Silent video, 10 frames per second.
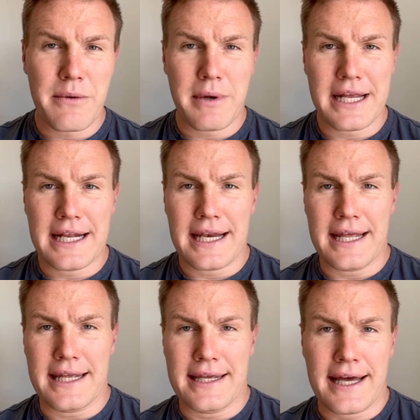
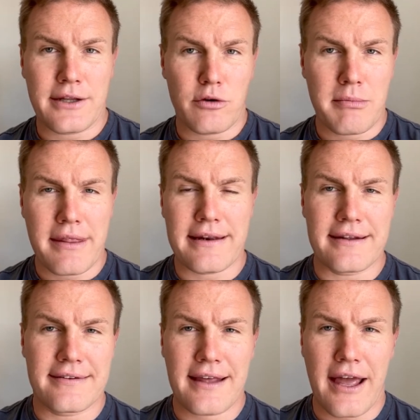weekly and or monthly
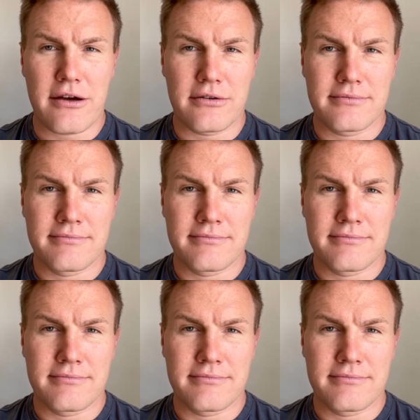scale?